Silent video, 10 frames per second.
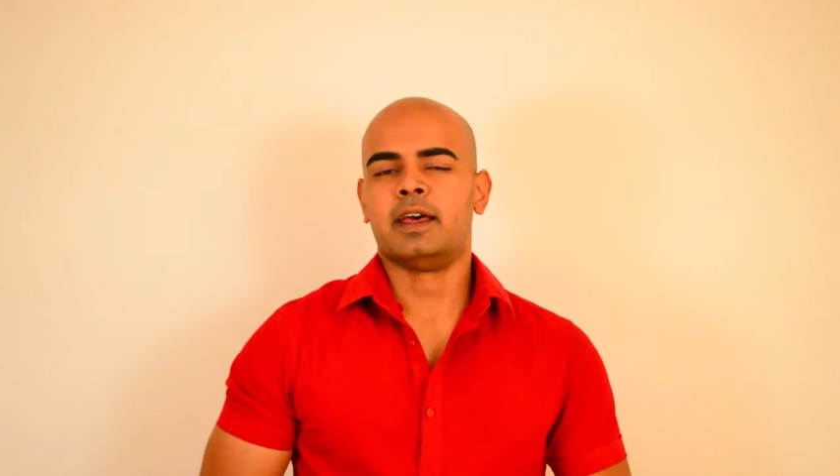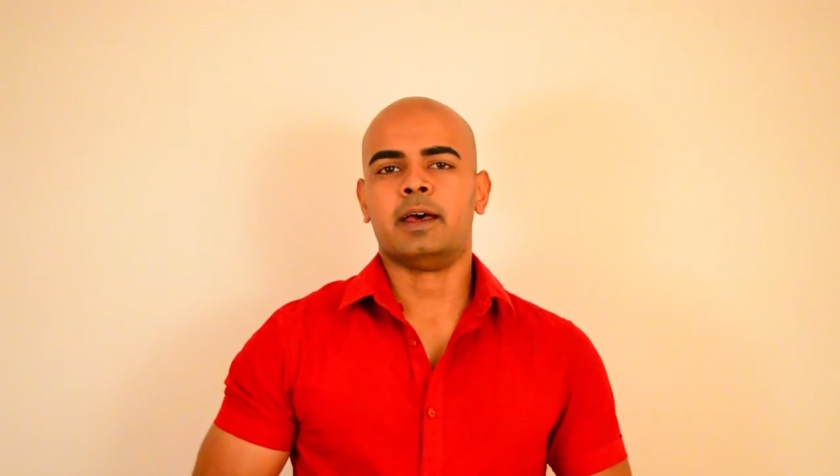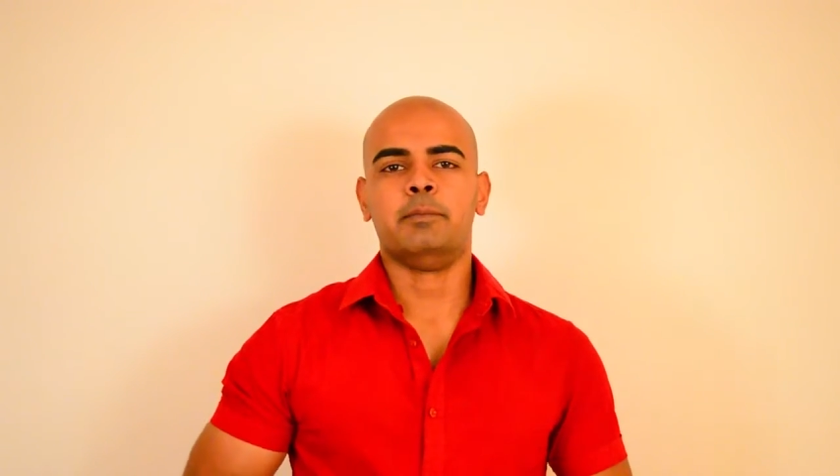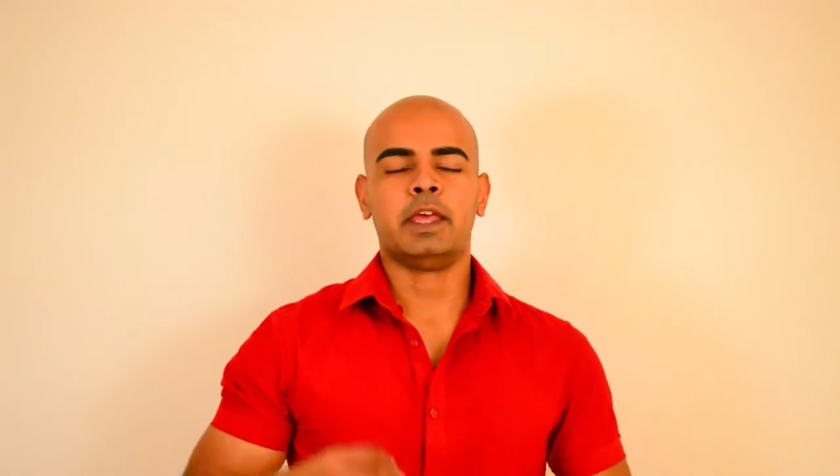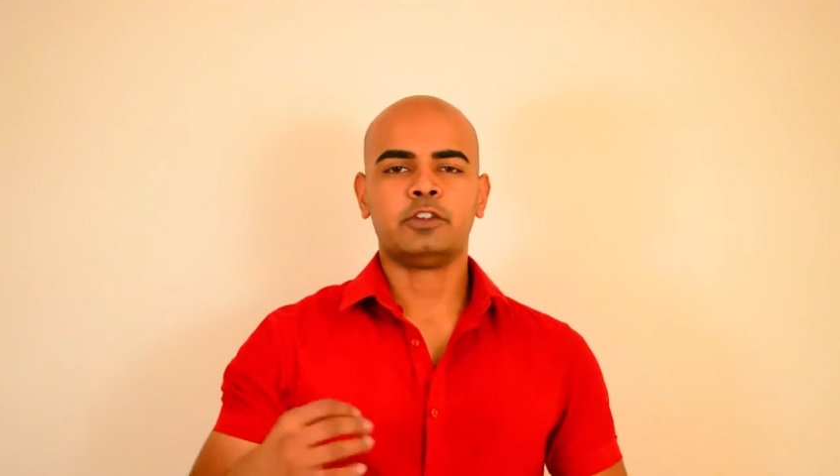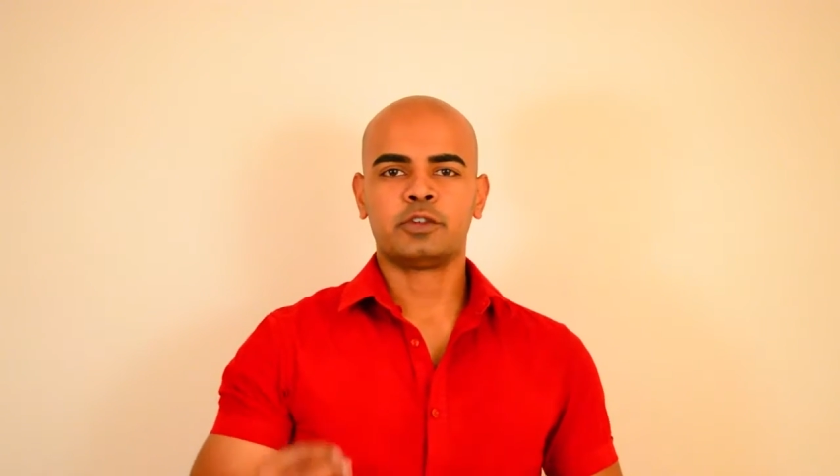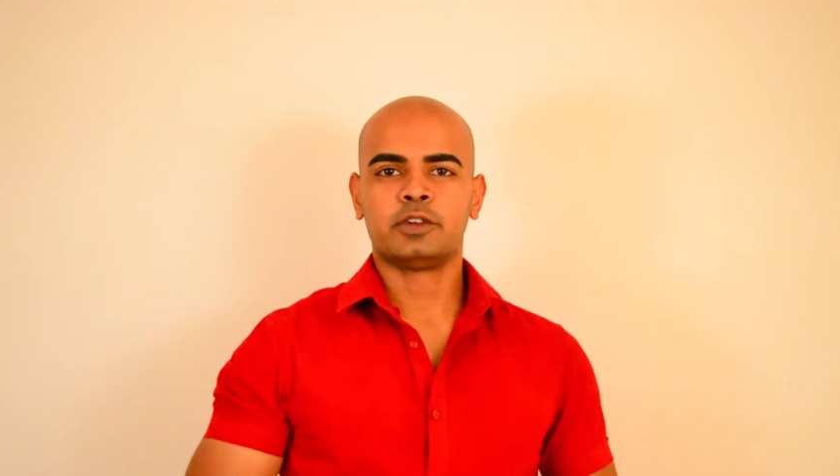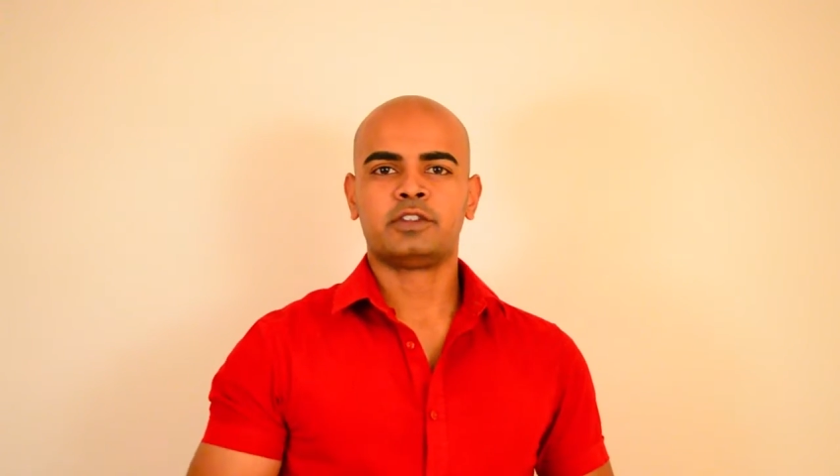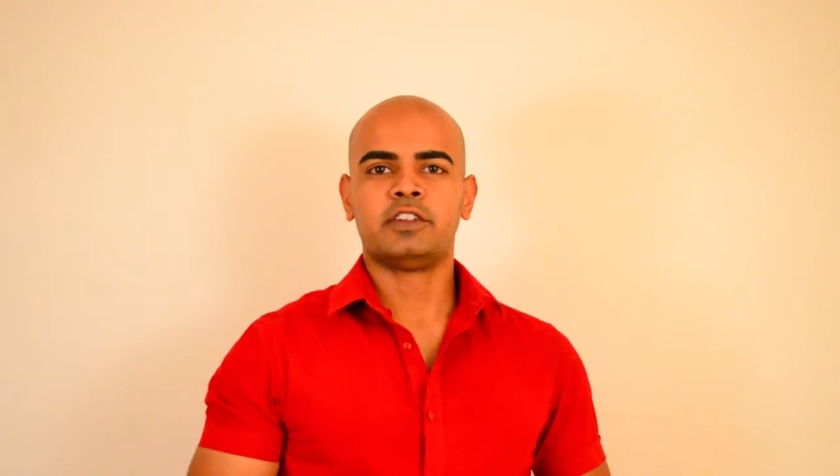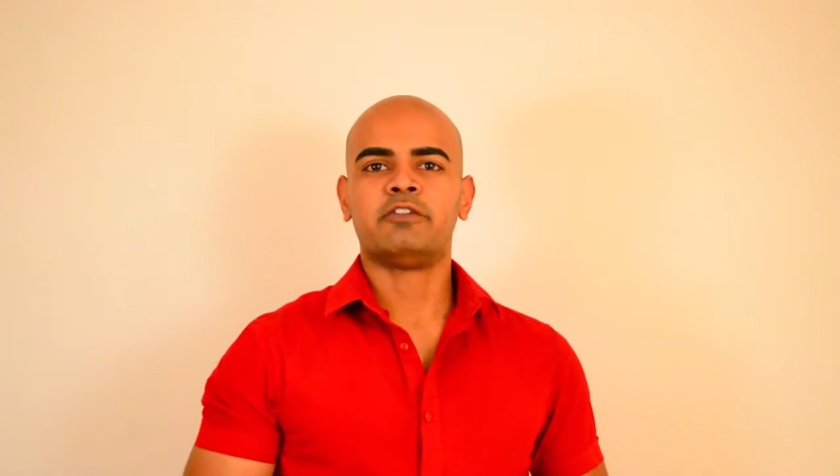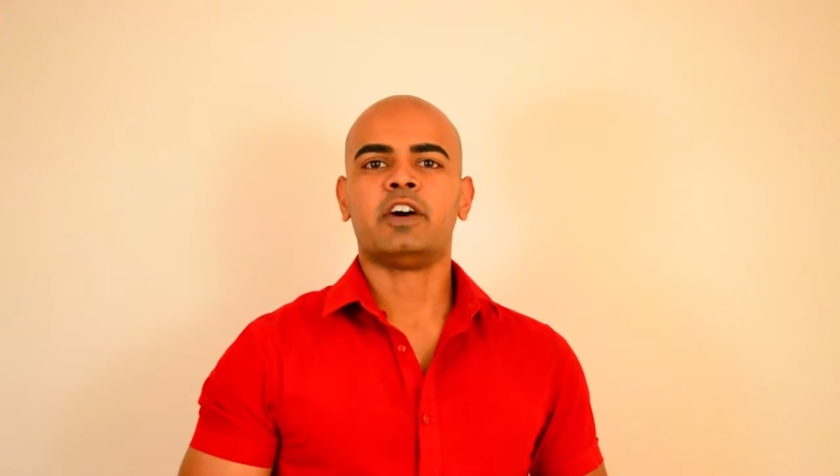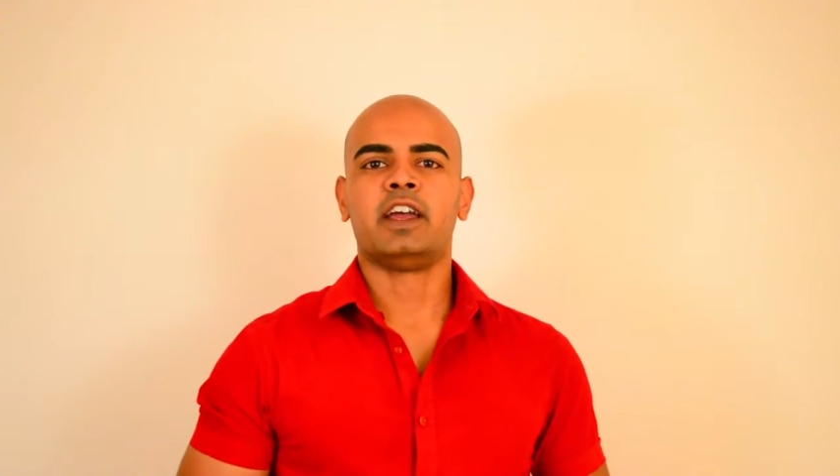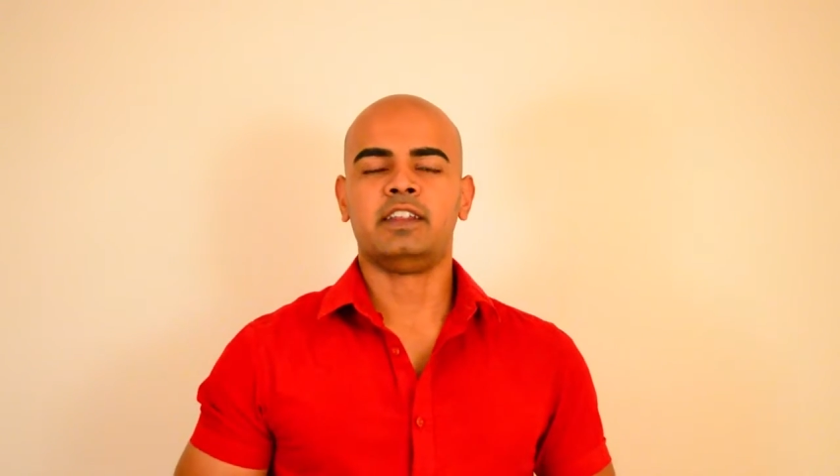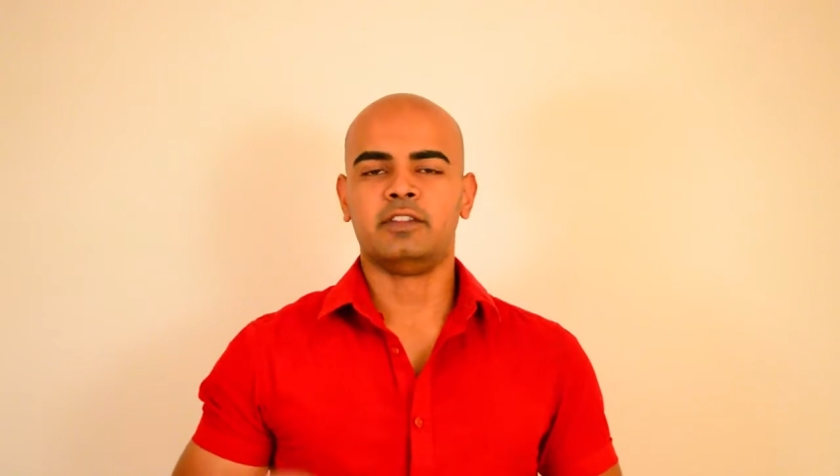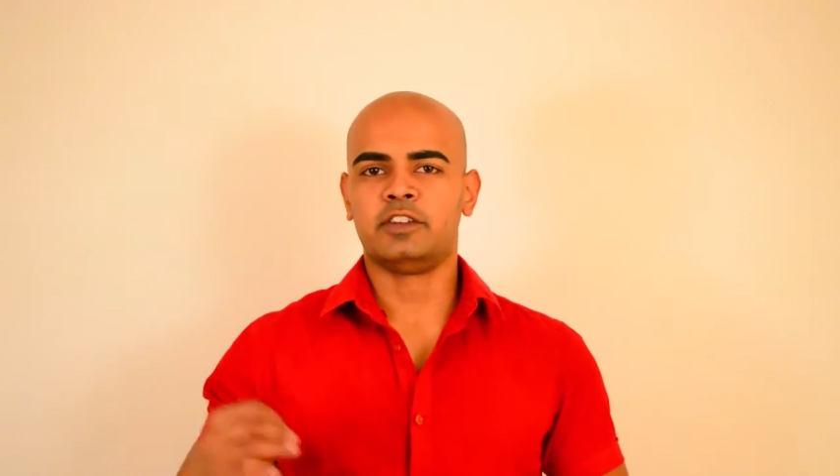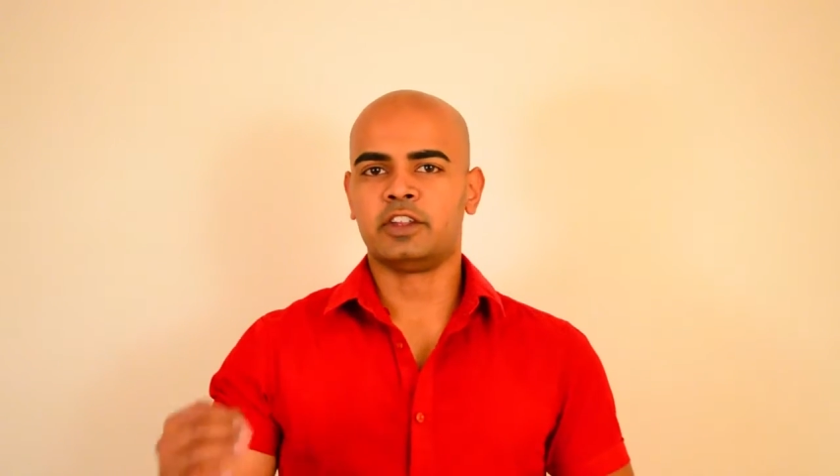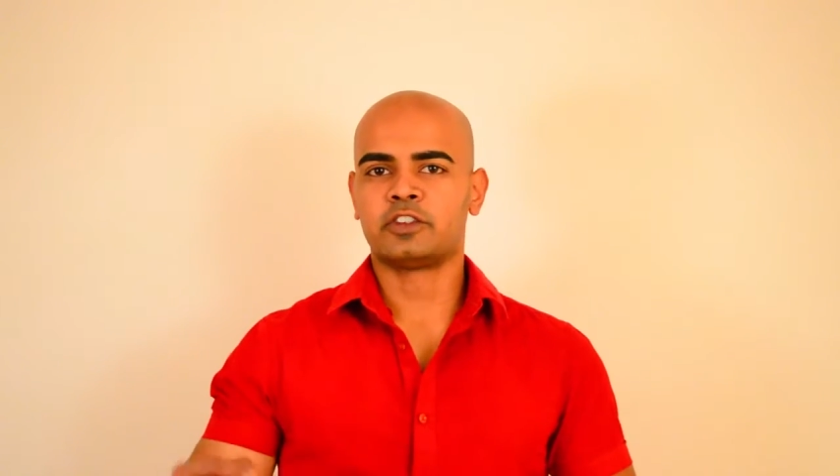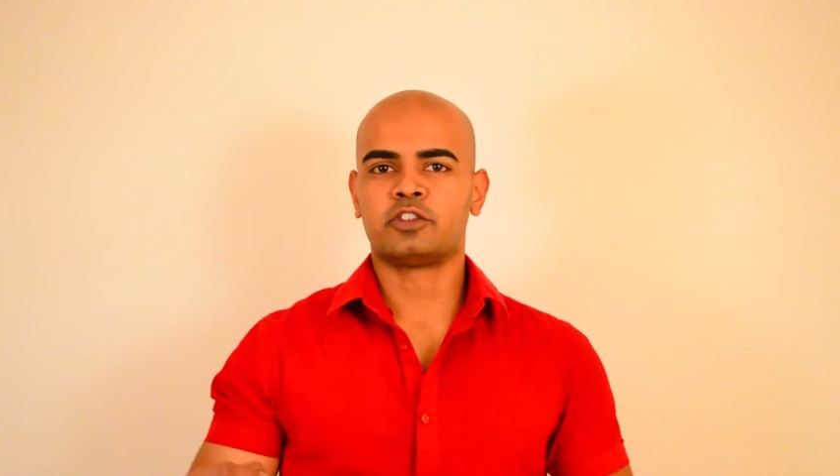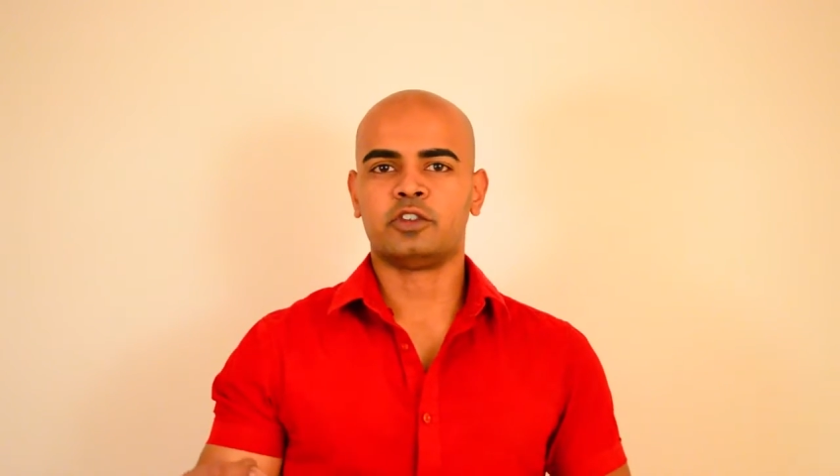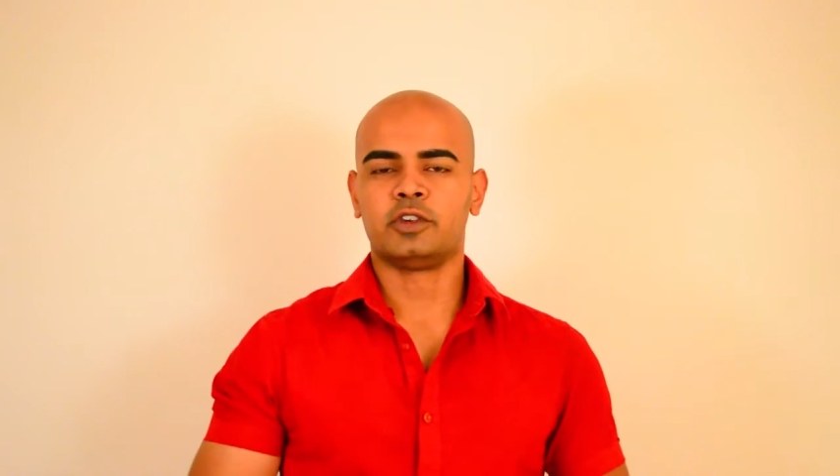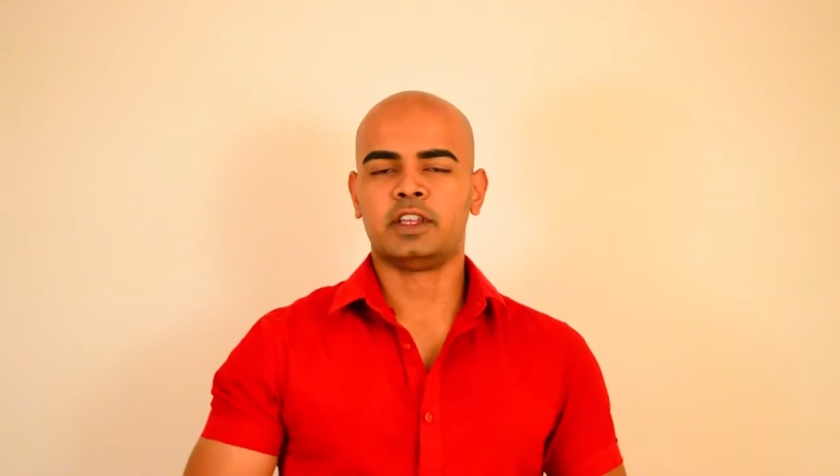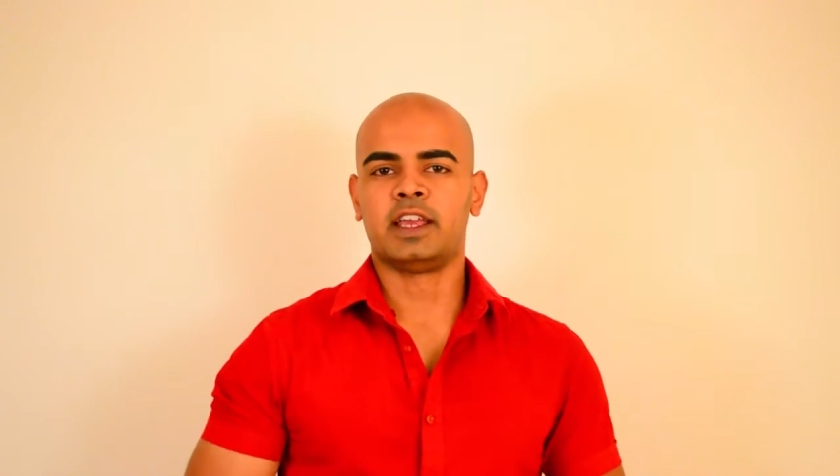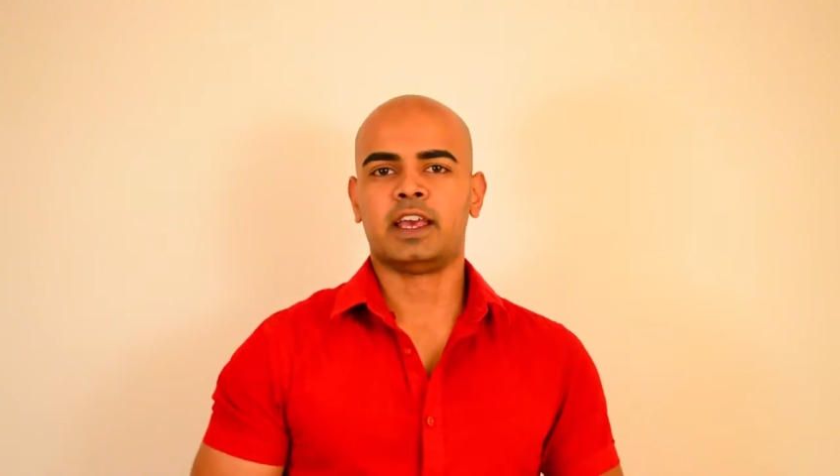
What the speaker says: A mentor is defined in the dictionary